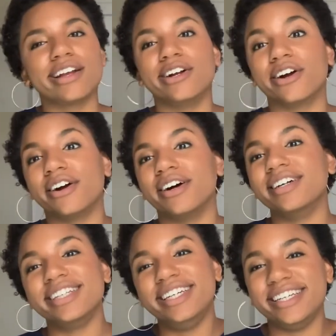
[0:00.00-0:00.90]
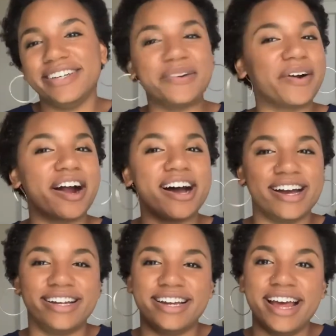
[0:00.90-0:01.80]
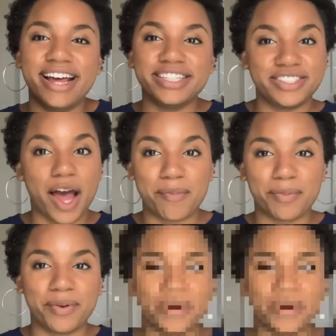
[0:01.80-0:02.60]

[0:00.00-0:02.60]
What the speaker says: girl, you are unstoppable.